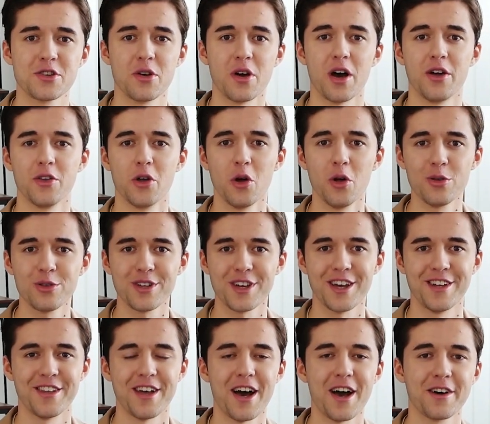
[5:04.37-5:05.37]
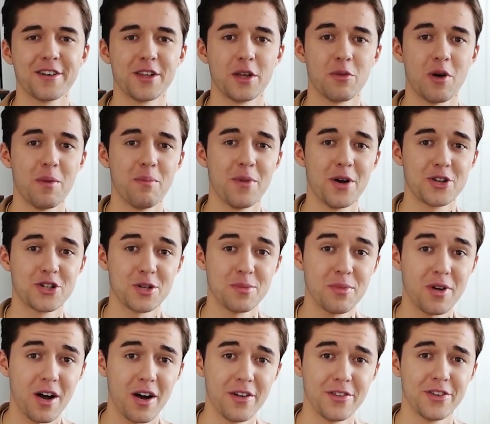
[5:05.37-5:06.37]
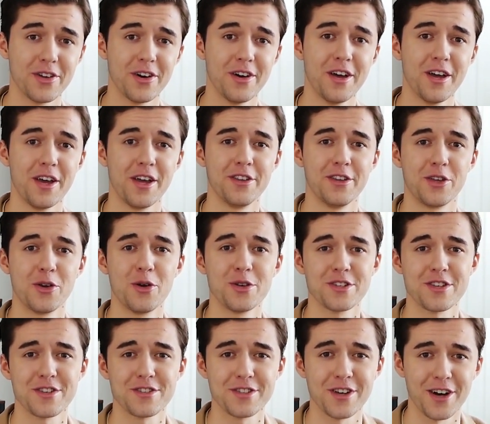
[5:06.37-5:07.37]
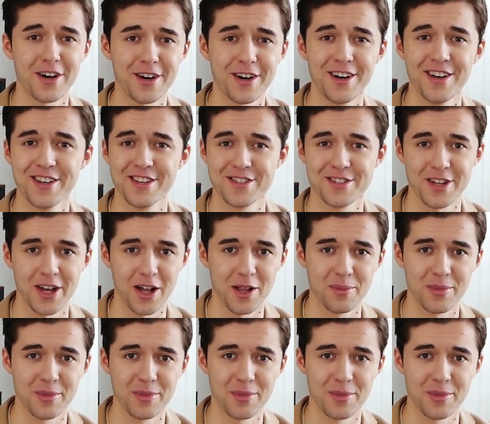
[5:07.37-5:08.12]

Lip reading: you an old and ugly one-bedroom condo in the USSR-style